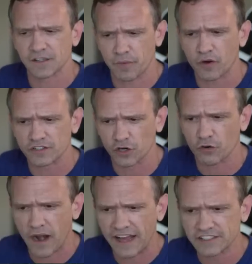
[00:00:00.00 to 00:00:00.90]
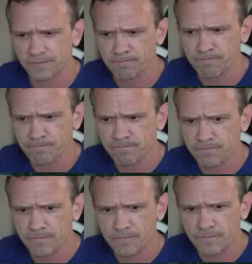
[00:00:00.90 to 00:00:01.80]
vote for a raise? How do you
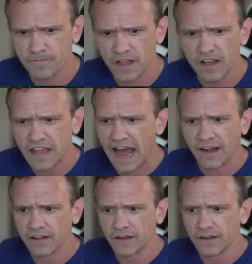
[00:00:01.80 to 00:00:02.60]
feel about that? Yeah,